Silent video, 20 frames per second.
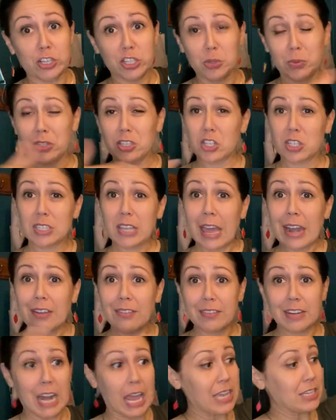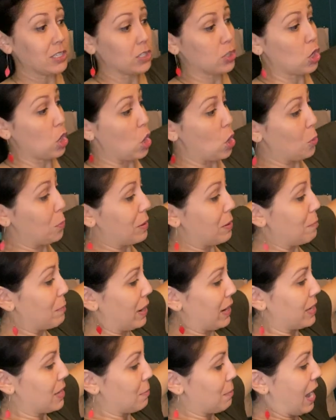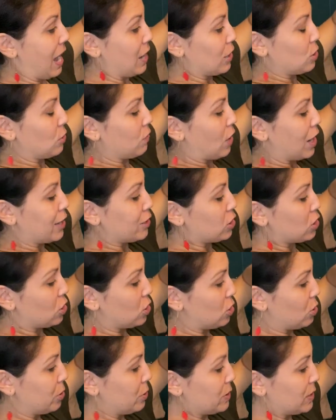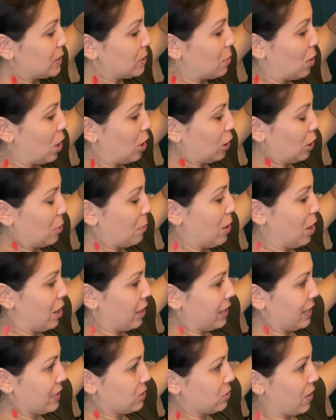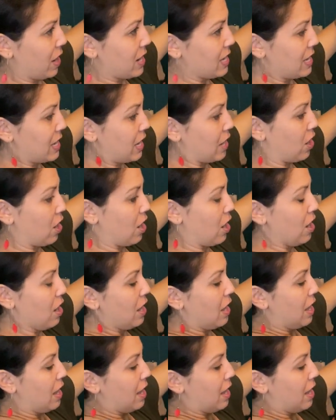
So it's just kind of a nicer open bucket bag. You've got two smaller pockets right here